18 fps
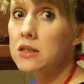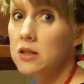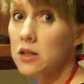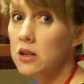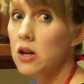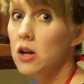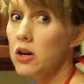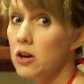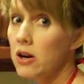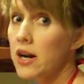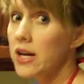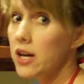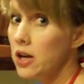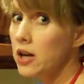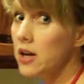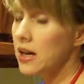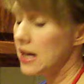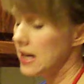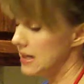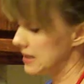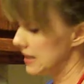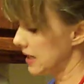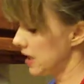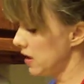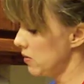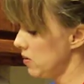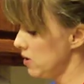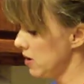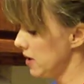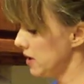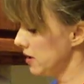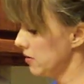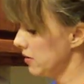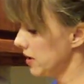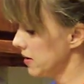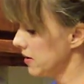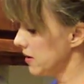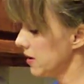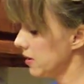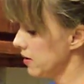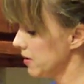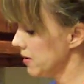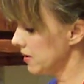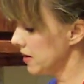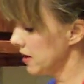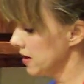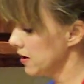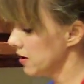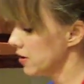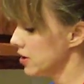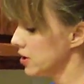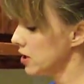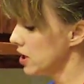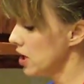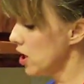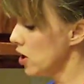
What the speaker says: The longer I cook it, as I go on, it'll get thicker and thicker. So